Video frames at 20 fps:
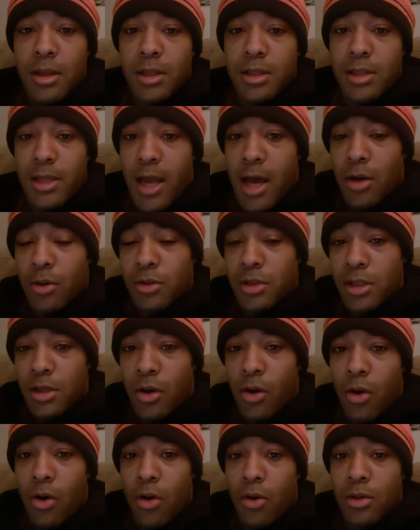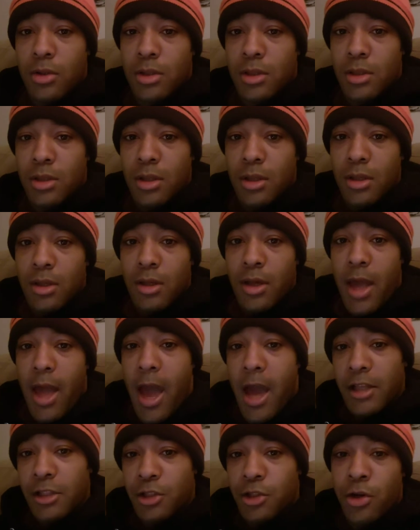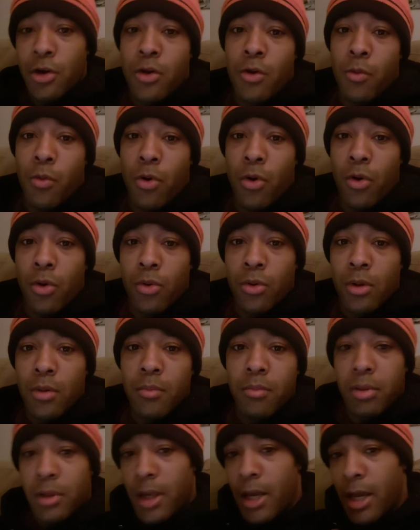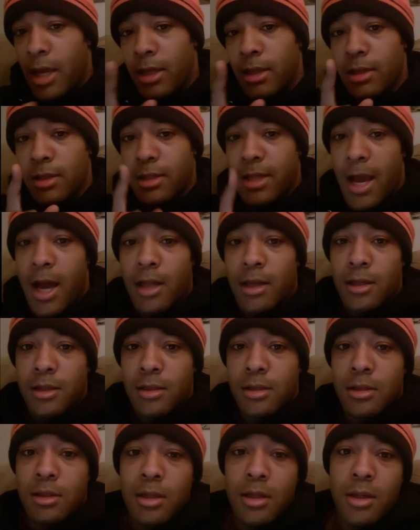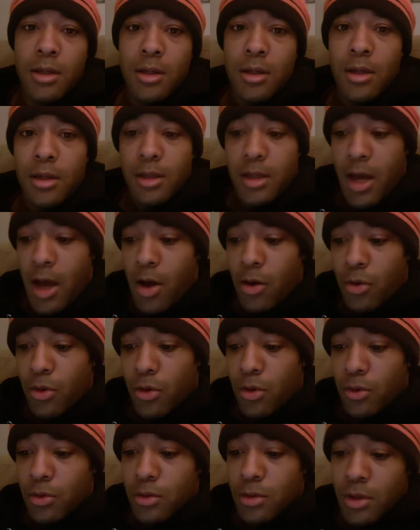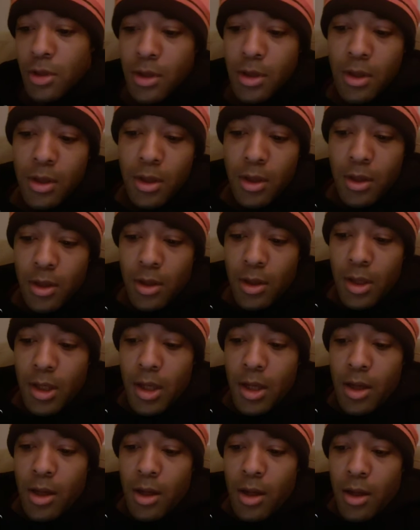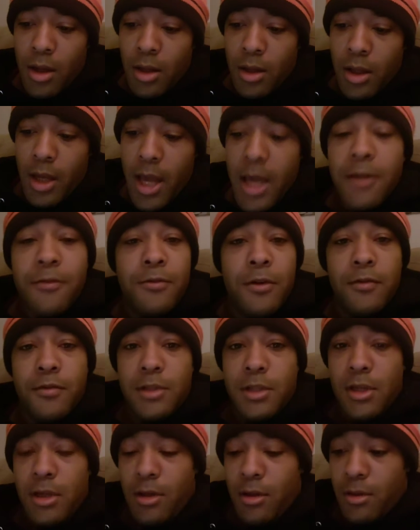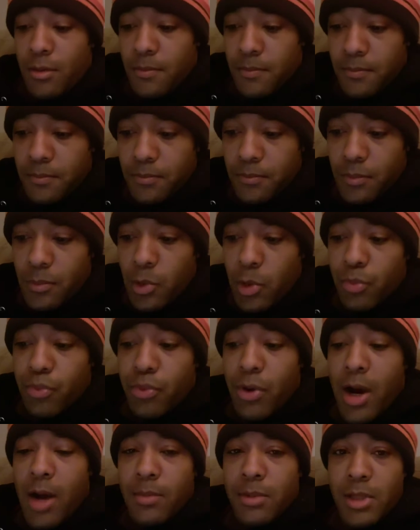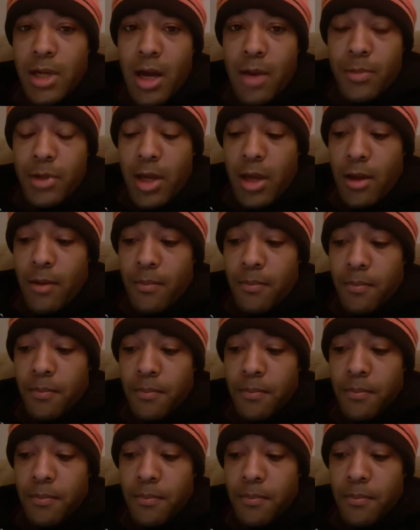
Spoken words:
the Seattle Seahawks at Jerry World playing the Dallas Cowgirls. 8:15, primetime game.